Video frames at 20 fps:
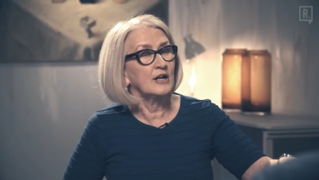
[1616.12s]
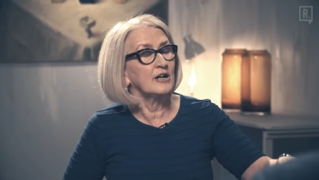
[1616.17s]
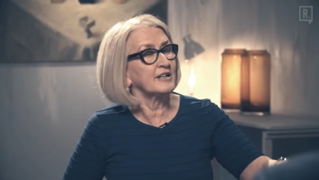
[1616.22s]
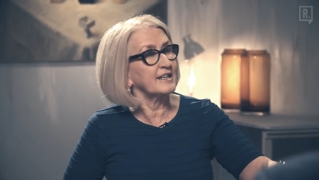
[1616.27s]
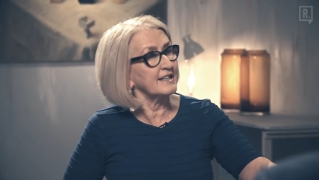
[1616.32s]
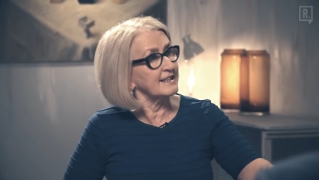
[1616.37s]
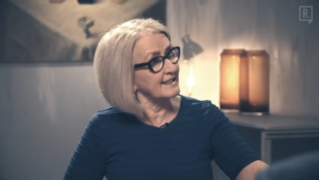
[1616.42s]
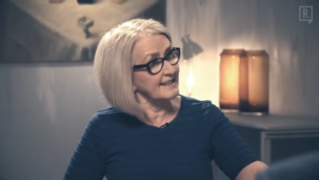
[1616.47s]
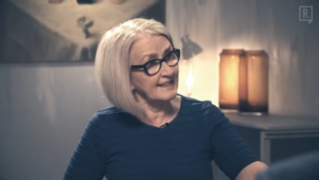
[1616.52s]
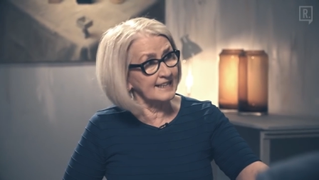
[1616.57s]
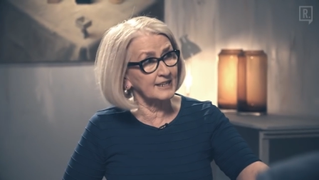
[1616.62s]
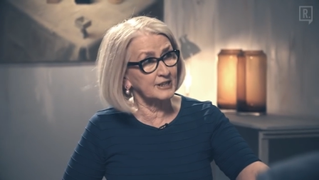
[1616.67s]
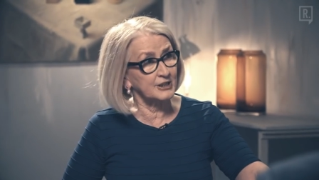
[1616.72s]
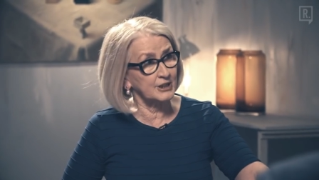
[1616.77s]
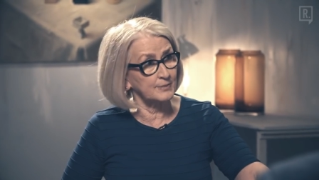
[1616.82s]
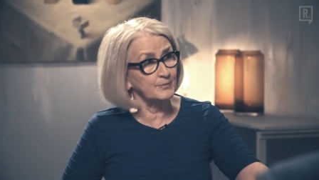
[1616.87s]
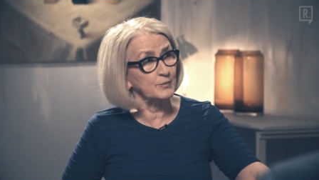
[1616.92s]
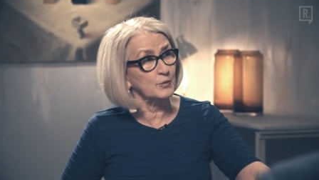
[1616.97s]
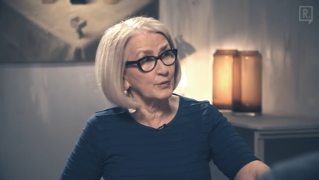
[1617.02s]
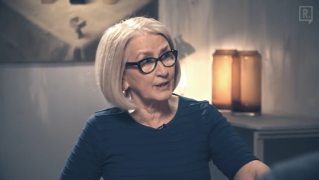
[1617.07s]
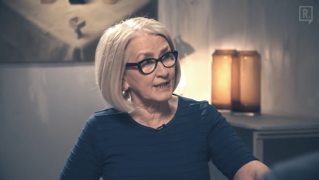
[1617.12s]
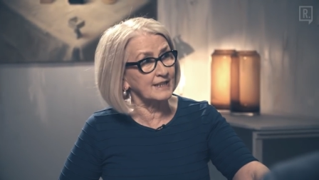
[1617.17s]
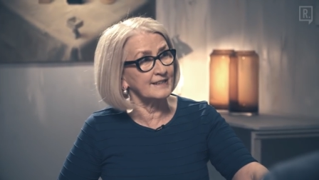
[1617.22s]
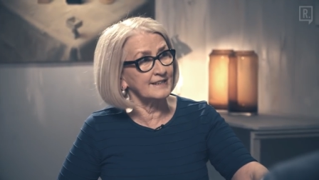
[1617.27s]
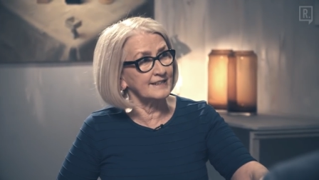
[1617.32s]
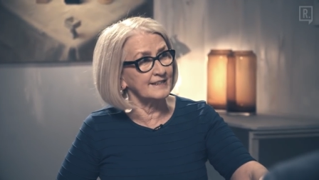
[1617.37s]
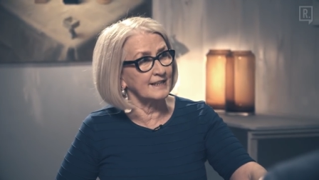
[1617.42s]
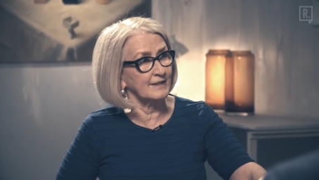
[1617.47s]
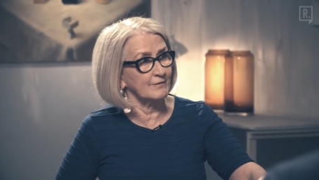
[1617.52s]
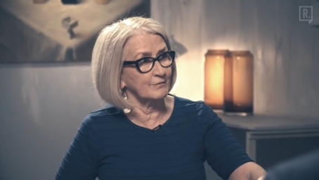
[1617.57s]
are going to catch up
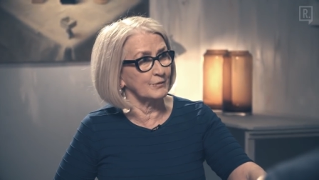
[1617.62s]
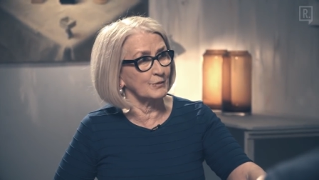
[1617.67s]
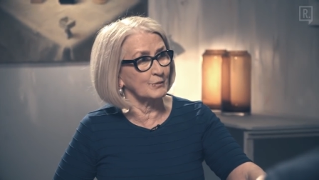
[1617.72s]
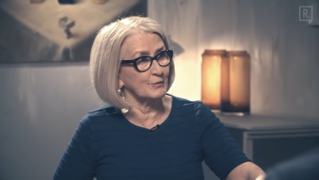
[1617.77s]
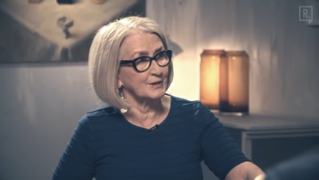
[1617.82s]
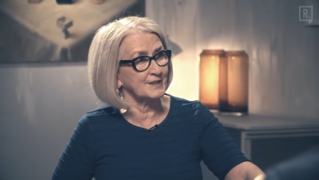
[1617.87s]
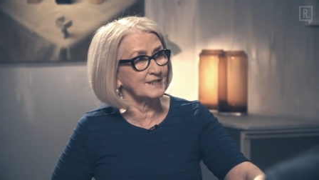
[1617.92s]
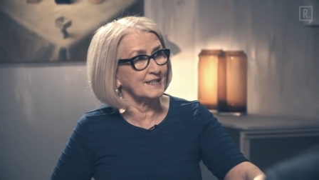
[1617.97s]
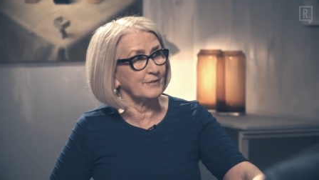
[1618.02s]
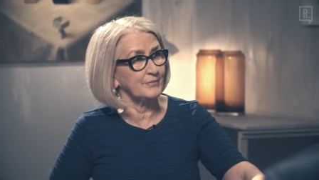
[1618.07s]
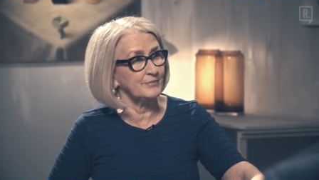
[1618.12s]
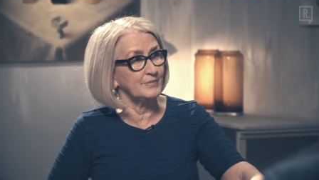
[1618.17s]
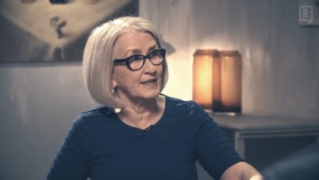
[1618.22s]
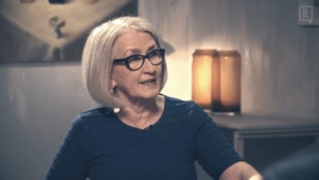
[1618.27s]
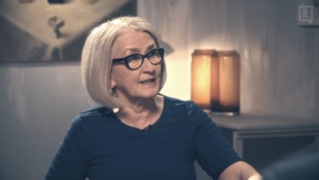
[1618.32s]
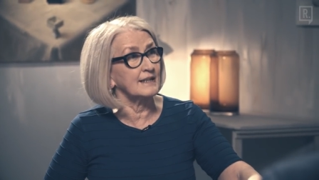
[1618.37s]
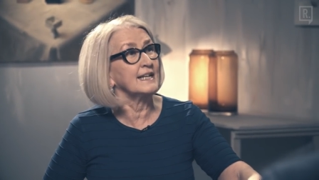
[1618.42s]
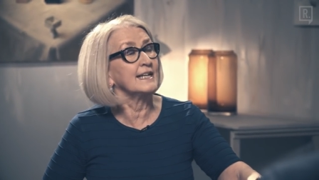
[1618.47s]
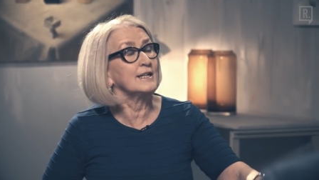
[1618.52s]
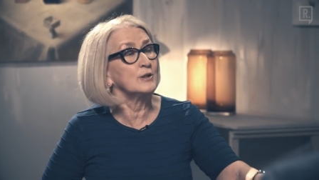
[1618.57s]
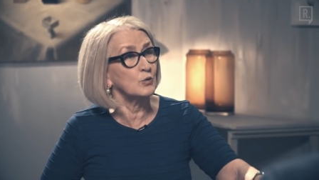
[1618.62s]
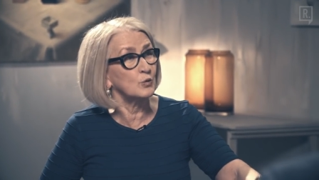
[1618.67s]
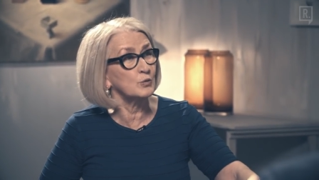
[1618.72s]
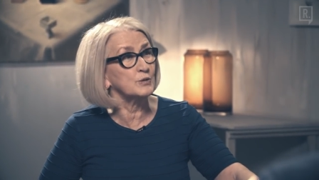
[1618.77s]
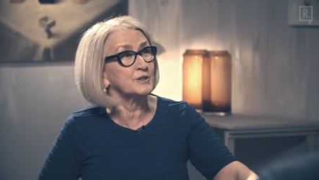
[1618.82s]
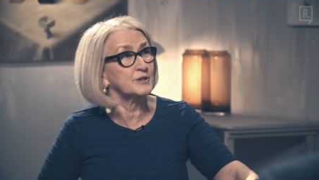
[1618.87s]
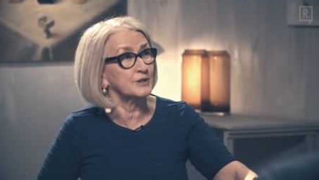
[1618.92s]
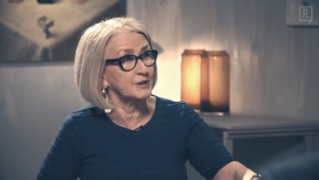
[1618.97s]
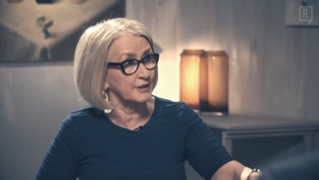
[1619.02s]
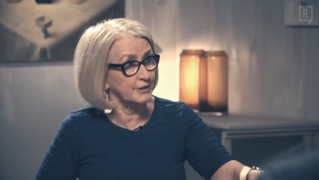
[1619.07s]
quickly enough with what's happening in
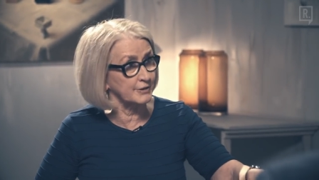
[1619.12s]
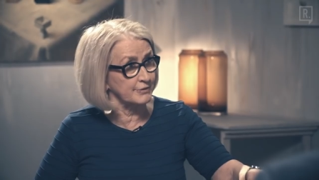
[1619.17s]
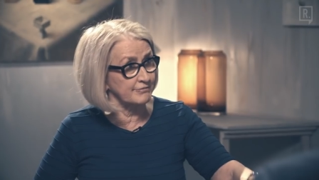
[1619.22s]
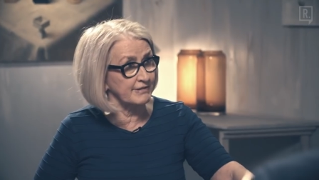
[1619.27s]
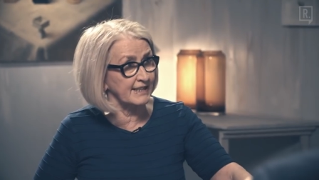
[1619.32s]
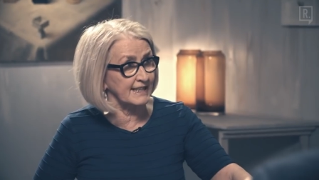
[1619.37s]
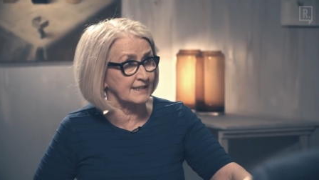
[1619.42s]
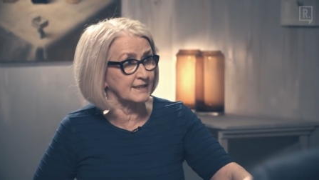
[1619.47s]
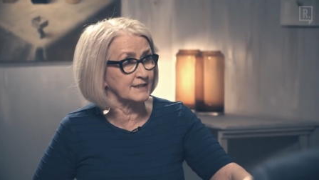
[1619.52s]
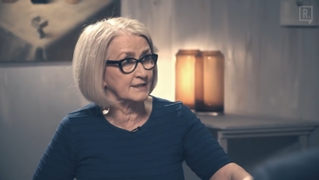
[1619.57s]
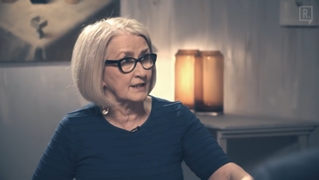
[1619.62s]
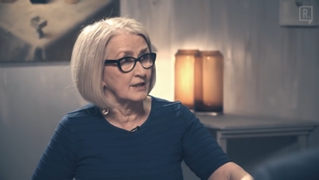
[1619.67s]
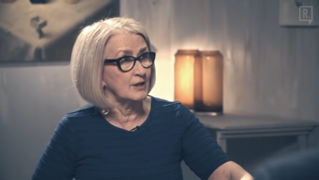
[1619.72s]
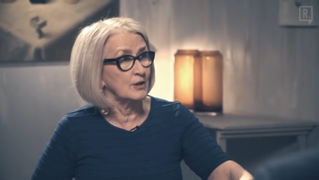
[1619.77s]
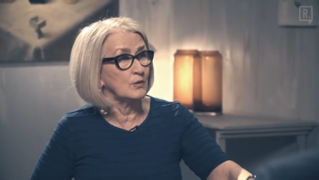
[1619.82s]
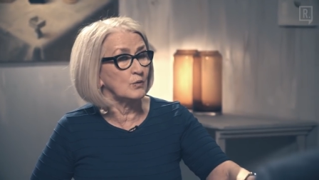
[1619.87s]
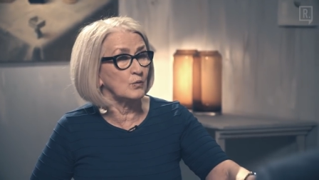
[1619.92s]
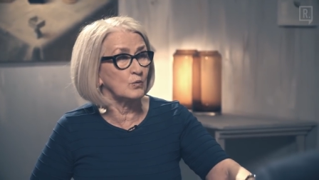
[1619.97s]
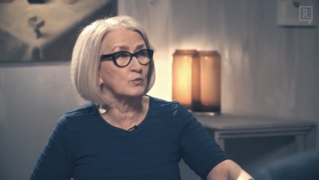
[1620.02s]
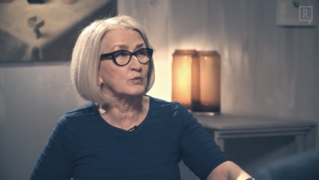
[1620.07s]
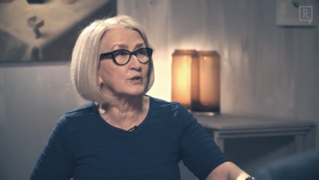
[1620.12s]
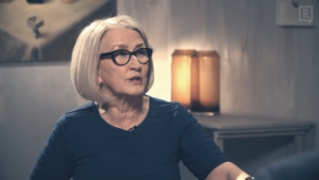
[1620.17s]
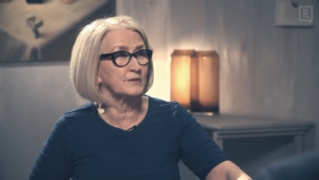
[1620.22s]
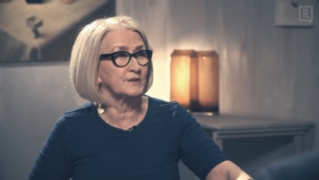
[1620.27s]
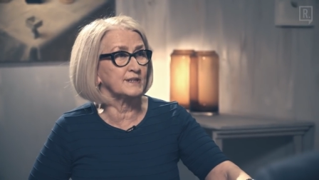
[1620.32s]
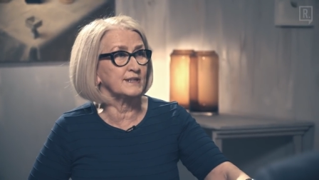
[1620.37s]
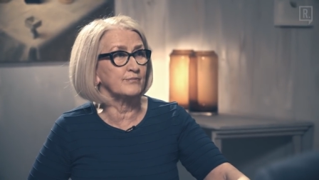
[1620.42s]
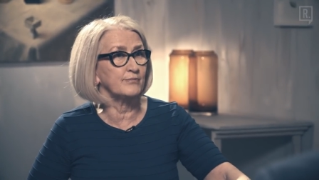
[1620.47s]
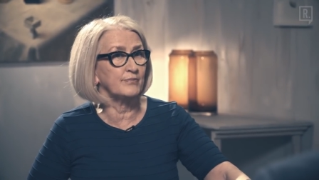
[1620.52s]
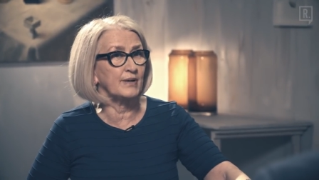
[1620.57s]
order to correct all
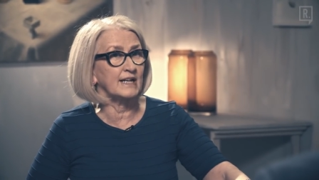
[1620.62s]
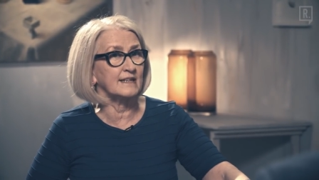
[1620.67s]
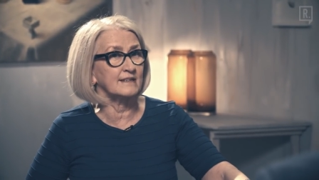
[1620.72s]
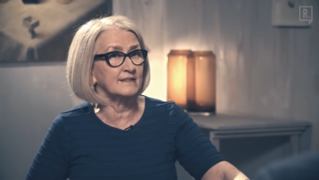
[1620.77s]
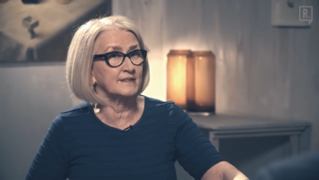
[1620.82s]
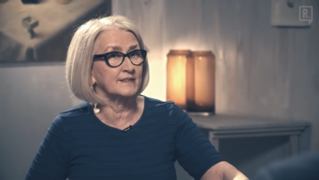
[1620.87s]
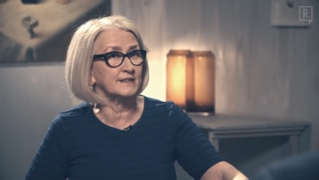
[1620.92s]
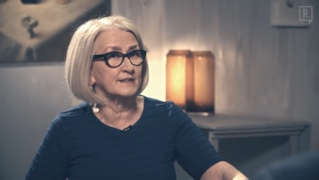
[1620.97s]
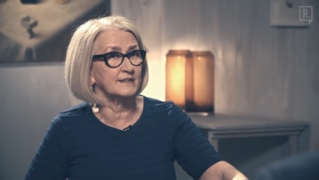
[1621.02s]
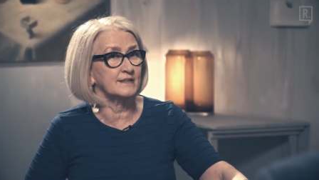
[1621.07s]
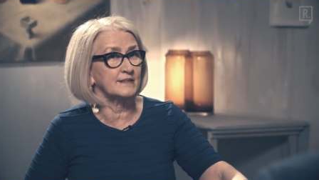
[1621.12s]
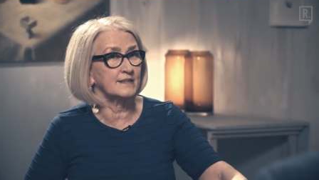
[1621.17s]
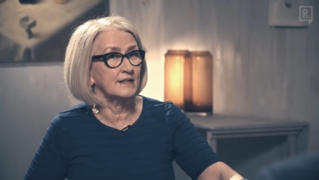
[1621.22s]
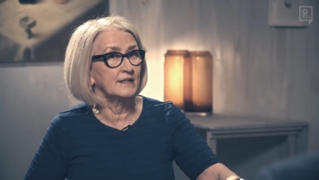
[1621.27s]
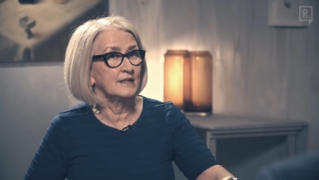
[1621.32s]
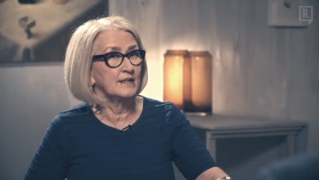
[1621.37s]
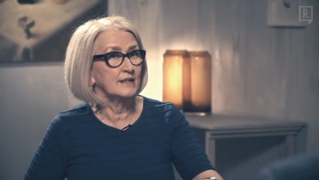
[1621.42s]
those imbalances